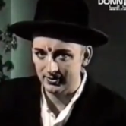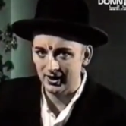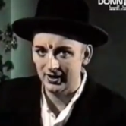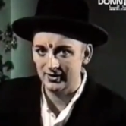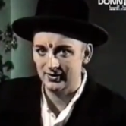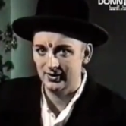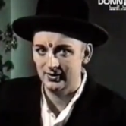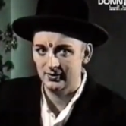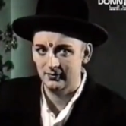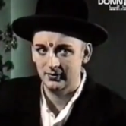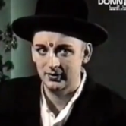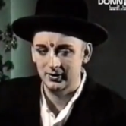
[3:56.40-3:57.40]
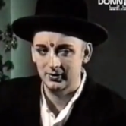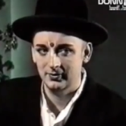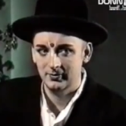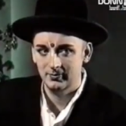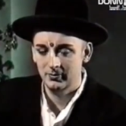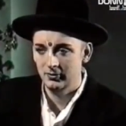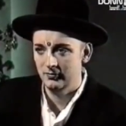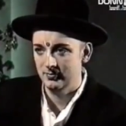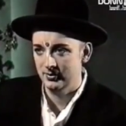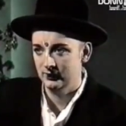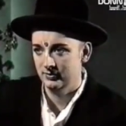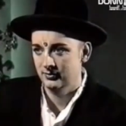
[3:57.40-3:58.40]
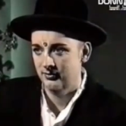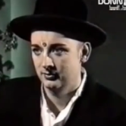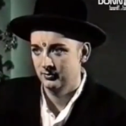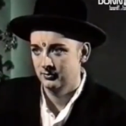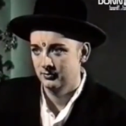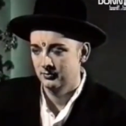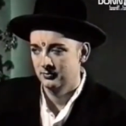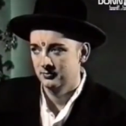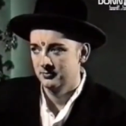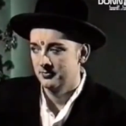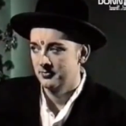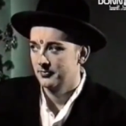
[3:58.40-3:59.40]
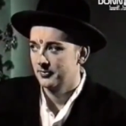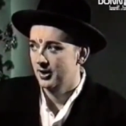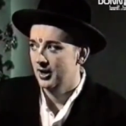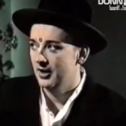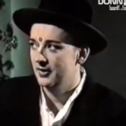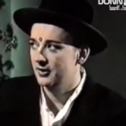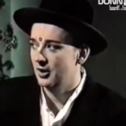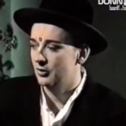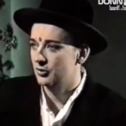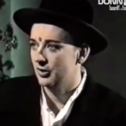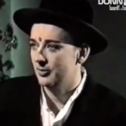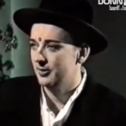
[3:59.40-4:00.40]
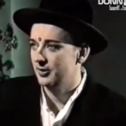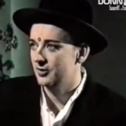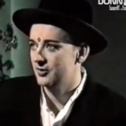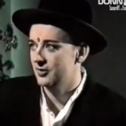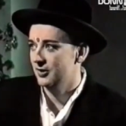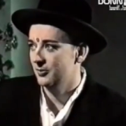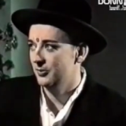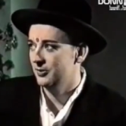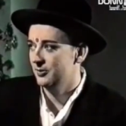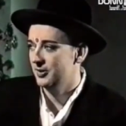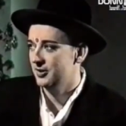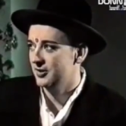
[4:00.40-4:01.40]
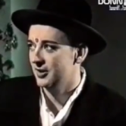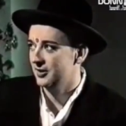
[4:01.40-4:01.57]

Something that had a sense of, you know, movement. And then Culture Club, because we, we